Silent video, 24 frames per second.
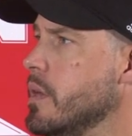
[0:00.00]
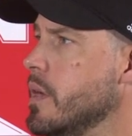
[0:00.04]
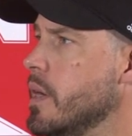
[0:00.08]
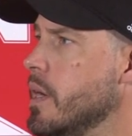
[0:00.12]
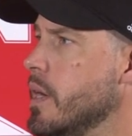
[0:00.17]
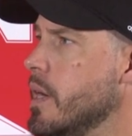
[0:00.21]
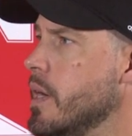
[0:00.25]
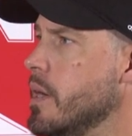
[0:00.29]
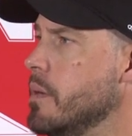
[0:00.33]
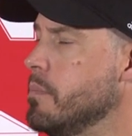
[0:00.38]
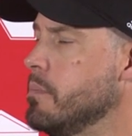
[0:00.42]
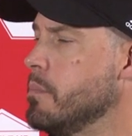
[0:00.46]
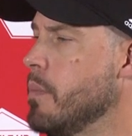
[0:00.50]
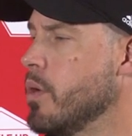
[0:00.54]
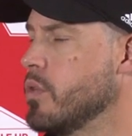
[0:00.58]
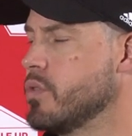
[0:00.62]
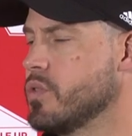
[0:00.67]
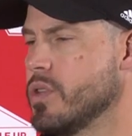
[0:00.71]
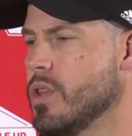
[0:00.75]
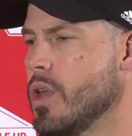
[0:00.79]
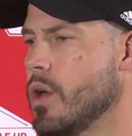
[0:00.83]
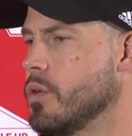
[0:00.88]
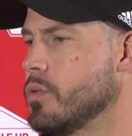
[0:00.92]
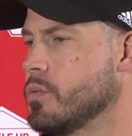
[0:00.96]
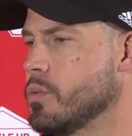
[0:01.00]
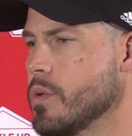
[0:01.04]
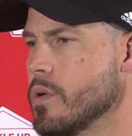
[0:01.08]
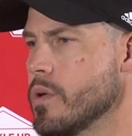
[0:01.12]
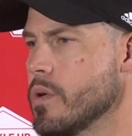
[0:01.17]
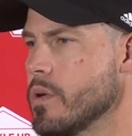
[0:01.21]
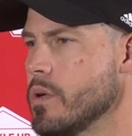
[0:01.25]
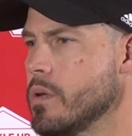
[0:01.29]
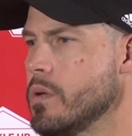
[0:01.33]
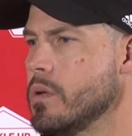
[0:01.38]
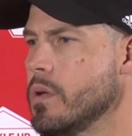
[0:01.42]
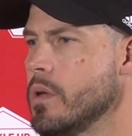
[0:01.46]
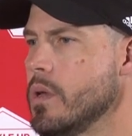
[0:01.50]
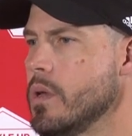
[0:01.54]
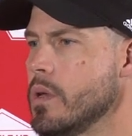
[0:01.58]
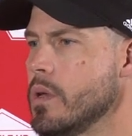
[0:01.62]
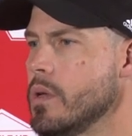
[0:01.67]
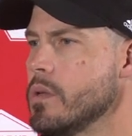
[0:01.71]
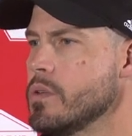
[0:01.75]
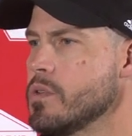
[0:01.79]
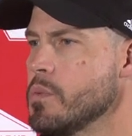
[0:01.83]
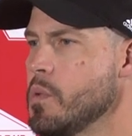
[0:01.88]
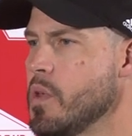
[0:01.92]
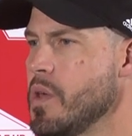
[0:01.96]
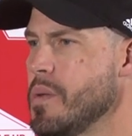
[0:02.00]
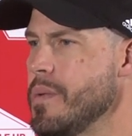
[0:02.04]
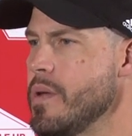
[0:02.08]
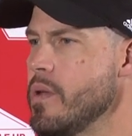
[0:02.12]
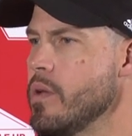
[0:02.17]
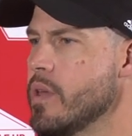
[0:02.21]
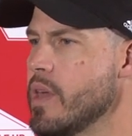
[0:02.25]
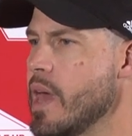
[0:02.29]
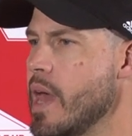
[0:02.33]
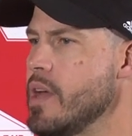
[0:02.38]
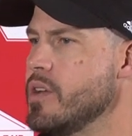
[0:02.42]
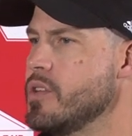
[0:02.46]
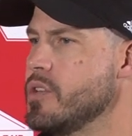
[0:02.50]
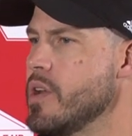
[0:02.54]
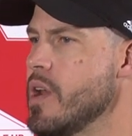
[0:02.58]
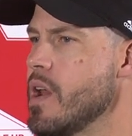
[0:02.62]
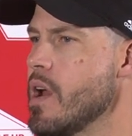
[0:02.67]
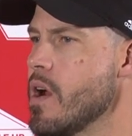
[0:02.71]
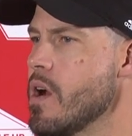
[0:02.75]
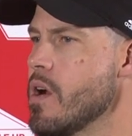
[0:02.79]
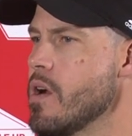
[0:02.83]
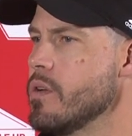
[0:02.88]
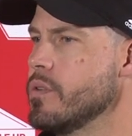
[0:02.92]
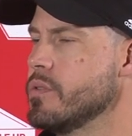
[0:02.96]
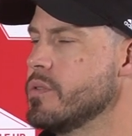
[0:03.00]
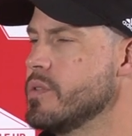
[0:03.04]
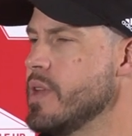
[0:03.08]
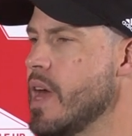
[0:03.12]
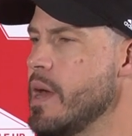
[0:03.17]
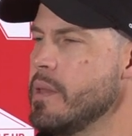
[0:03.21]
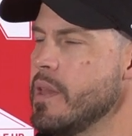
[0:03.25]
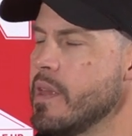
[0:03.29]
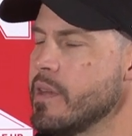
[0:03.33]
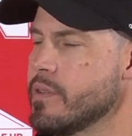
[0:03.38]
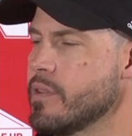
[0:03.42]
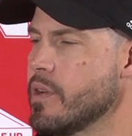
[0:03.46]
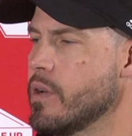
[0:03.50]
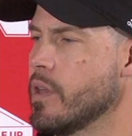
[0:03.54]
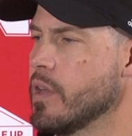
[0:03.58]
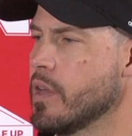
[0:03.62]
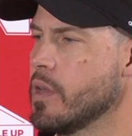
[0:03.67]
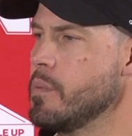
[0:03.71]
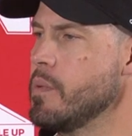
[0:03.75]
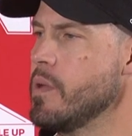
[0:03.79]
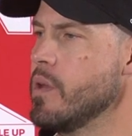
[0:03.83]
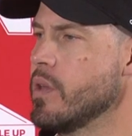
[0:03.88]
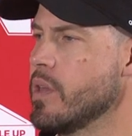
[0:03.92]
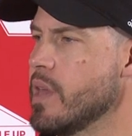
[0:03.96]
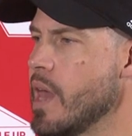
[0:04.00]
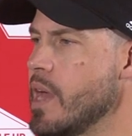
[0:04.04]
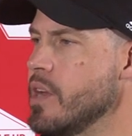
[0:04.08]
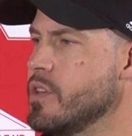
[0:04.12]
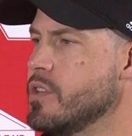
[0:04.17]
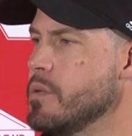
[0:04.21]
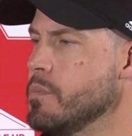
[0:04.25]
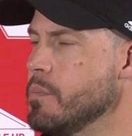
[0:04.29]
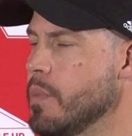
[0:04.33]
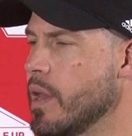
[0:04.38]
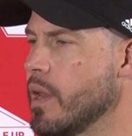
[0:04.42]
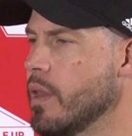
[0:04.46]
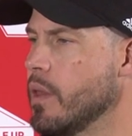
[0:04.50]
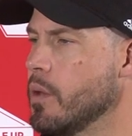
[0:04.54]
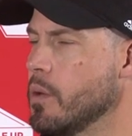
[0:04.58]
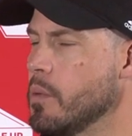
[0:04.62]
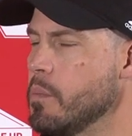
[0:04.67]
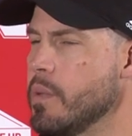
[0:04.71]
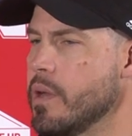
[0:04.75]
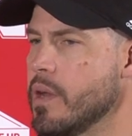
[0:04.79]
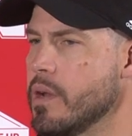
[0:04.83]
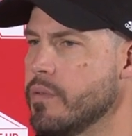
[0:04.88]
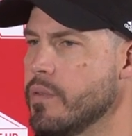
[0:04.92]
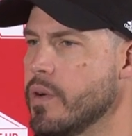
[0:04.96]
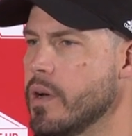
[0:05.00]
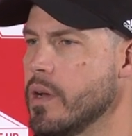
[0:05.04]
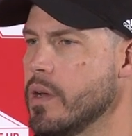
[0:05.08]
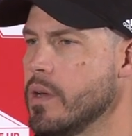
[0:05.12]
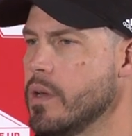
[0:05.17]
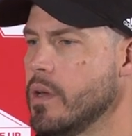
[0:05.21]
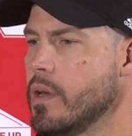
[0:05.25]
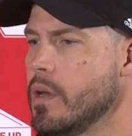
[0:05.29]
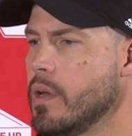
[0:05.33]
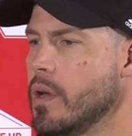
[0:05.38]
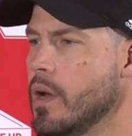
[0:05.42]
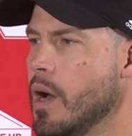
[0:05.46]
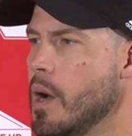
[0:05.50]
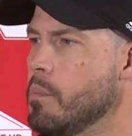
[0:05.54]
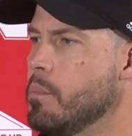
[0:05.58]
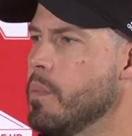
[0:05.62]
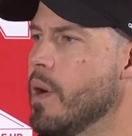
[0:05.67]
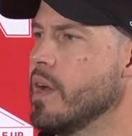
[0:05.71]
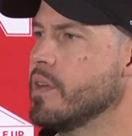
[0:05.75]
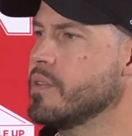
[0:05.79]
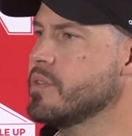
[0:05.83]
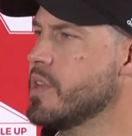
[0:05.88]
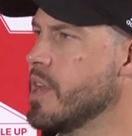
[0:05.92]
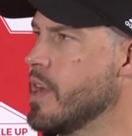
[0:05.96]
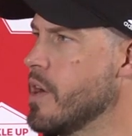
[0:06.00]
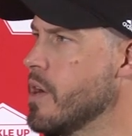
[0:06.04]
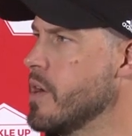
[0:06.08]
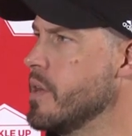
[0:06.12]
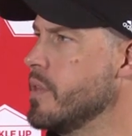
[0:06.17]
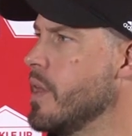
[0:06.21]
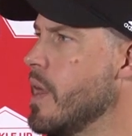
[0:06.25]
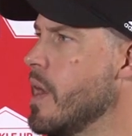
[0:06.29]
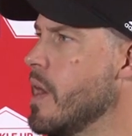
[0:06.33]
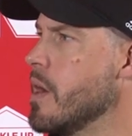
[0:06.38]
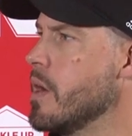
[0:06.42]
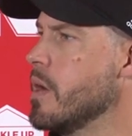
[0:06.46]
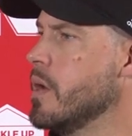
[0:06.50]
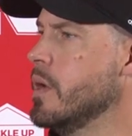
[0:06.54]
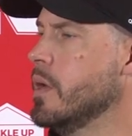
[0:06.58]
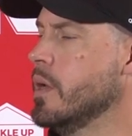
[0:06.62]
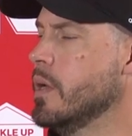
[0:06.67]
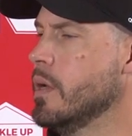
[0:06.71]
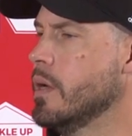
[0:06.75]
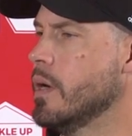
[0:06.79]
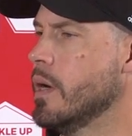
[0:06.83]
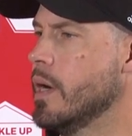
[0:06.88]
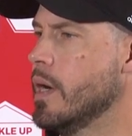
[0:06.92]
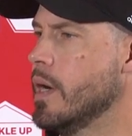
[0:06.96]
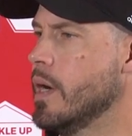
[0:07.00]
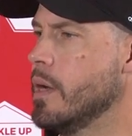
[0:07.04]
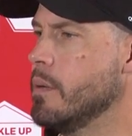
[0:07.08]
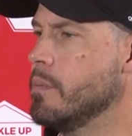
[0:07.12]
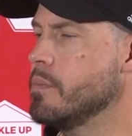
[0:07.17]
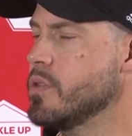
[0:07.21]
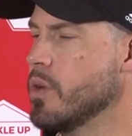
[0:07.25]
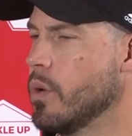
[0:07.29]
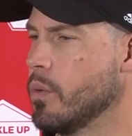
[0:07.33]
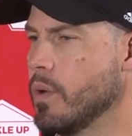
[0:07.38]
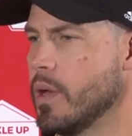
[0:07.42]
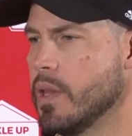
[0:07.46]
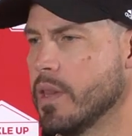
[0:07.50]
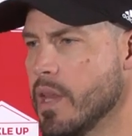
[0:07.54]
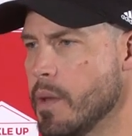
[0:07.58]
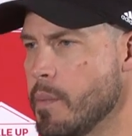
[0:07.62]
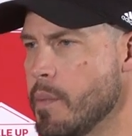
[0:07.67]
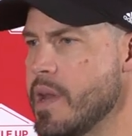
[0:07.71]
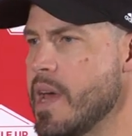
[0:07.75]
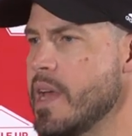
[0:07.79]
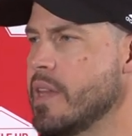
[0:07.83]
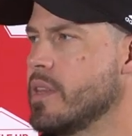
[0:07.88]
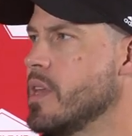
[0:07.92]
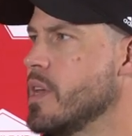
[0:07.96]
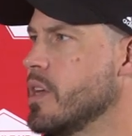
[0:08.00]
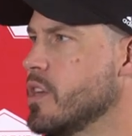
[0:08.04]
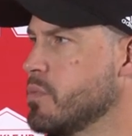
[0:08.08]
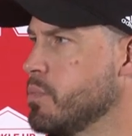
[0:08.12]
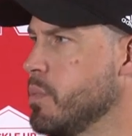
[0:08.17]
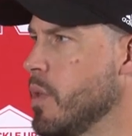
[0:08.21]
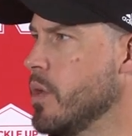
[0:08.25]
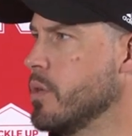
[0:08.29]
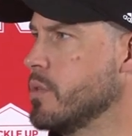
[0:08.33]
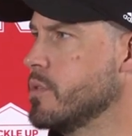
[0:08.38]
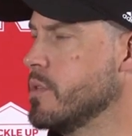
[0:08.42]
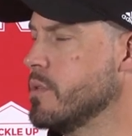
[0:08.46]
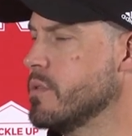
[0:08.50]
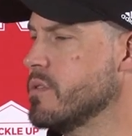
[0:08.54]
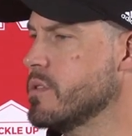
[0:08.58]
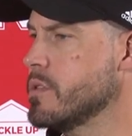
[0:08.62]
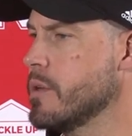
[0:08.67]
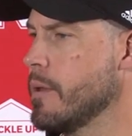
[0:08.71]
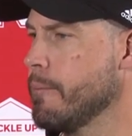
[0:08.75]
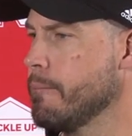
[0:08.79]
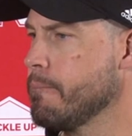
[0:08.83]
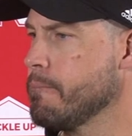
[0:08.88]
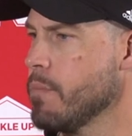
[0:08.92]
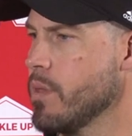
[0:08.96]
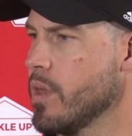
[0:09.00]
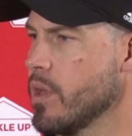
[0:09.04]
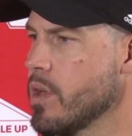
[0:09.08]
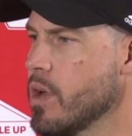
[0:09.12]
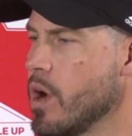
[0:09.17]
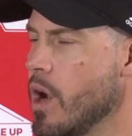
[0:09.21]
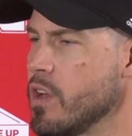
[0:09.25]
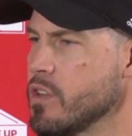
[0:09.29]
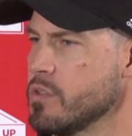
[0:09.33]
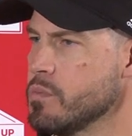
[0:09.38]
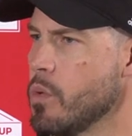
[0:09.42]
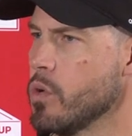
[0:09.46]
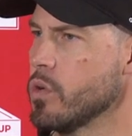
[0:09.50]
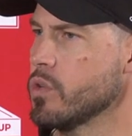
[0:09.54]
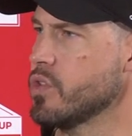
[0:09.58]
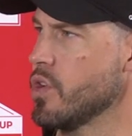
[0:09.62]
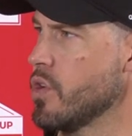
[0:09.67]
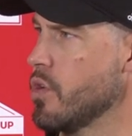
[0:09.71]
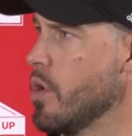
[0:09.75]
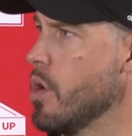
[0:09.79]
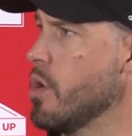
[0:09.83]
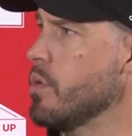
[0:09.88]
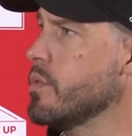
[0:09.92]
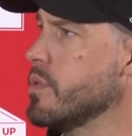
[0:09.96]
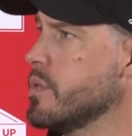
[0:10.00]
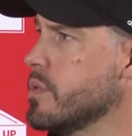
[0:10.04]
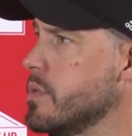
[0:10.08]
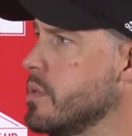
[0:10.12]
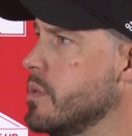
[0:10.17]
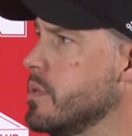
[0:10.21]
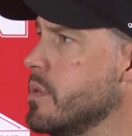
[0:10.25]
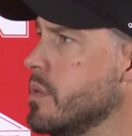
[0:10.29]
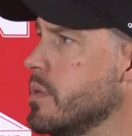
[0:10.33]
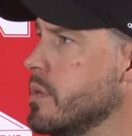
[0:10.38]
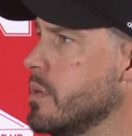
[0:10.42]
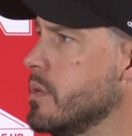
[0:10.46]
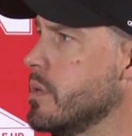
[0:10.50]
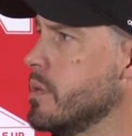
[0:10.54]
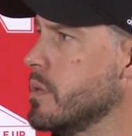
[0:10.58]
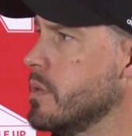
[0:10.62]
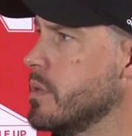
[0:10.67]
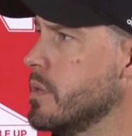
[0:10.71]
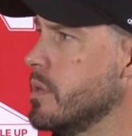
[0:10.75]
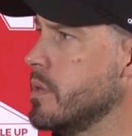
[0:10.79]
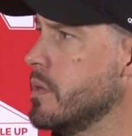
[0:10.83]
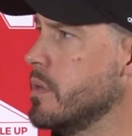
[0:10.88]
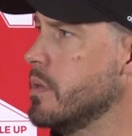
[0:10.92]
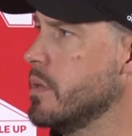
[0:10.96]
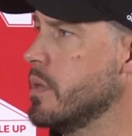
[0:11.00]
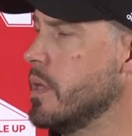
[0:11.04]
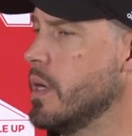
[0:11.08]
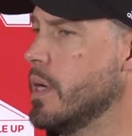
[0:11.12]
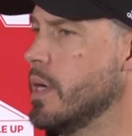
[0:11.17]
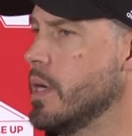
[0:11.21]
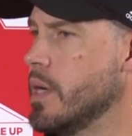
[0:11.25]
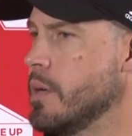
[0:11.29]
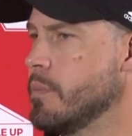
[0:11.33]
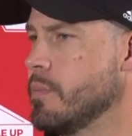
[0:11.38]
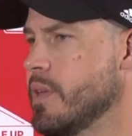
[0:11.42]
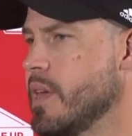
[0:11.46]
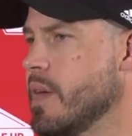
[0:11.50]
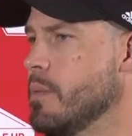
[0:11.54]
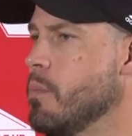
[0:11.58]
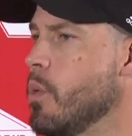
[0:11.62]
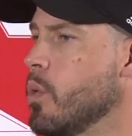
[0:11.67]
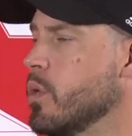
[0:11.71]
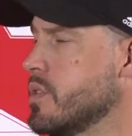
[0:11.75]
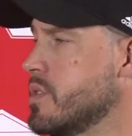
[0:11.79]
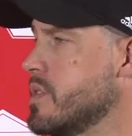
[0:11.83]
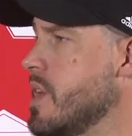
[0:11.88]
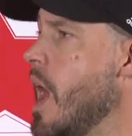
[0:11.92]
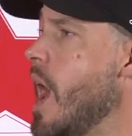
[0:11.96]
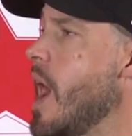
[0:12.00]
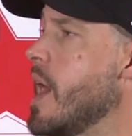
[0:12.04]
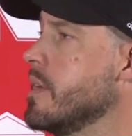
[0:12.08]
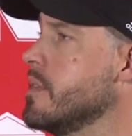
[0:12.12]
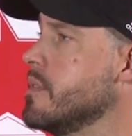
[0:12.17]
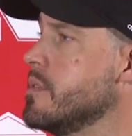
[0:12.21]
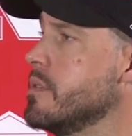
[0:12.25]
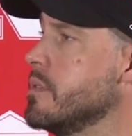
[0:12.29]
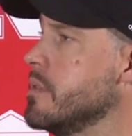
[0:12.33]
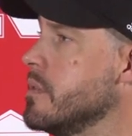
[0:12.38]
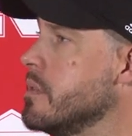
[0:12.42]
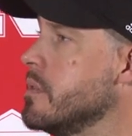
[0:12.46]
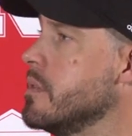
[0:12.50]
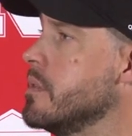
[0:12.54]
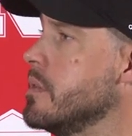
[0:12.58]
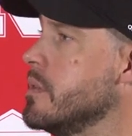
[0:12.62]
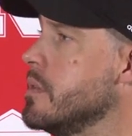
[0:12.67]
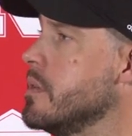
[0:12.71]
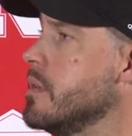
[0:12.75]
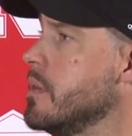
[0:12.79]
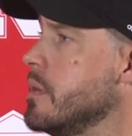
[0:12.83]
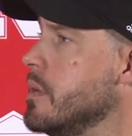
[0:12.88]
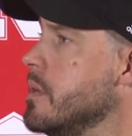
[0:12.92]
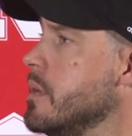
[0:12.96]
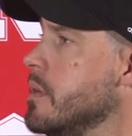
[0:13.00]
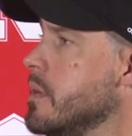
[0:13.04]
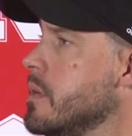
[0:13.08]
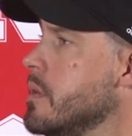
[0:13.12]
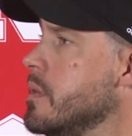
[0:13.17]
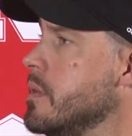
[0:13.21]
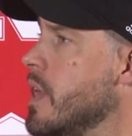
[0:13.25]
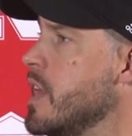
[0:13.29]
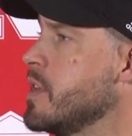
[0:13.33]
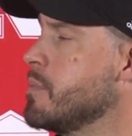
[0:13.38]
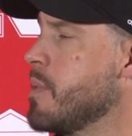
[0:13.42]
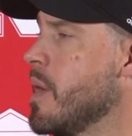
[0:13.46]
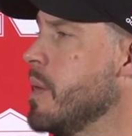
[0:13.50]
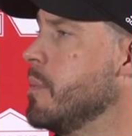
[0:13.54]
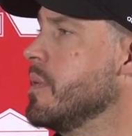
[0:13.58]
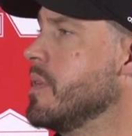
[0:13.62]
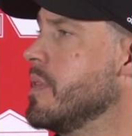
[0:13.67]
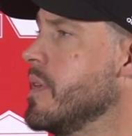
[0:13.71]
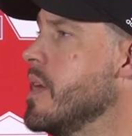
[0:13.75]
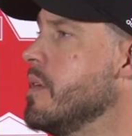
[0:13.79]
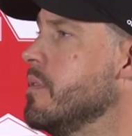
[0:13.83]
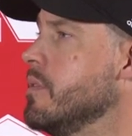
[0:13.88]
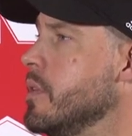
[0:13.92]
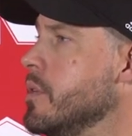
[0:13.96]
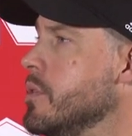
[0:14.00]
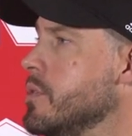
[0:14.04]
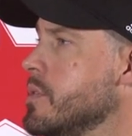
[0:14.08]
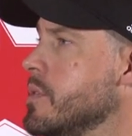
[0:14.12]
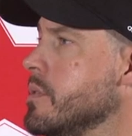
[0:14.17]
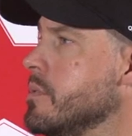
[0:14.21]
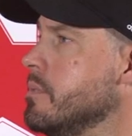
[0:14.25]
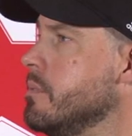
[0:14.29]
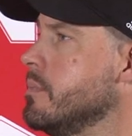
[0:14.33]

Most of those were some communication errors, not necessarily communication, but a little bit of a bust here and there. So eliminate the explosives, cause more turnovers, get more sacks. That's probably the evolution.